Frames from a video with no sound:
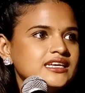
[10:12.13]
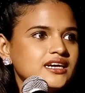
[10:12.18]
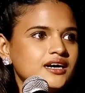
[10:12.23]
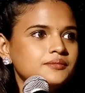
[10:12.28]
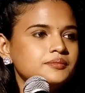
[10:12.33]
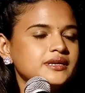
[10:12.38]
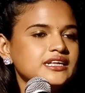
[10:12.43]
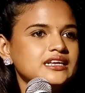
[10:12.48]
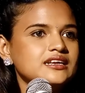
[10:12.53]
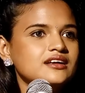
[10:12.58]

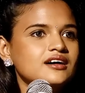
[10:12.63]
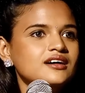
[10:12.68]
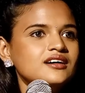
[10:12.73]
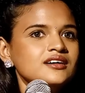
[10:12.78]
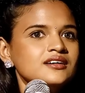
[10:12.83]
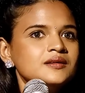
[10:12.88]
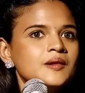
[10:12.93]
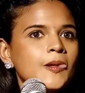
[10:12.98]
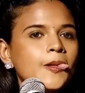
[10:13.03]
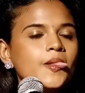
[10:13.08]
Abdina,
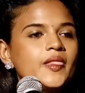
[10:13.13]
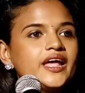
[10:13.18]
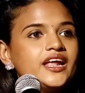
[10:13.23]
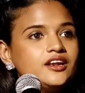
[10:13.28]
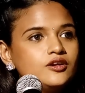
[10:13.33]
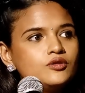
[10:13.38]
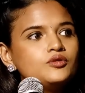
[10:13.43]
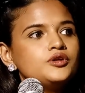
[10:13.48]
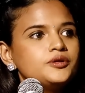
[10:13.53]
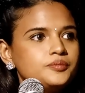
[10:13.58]

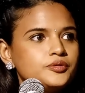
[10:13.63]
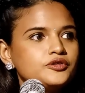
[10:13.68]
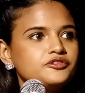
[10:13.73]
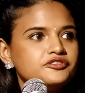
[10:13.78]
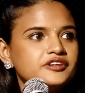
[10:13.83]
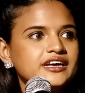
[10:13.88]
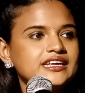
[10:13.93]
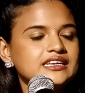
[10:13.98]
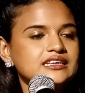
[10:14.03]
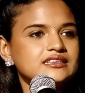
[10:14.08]
not a
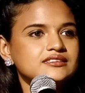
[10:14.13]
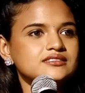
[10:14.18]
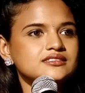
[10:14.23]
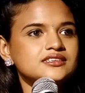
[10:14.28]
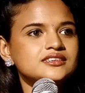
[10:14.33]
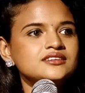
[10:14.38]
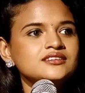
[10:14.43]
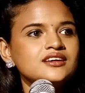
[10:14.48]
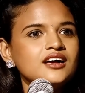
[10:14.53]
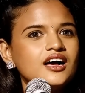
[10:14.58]
profile in
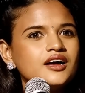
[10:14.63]
there.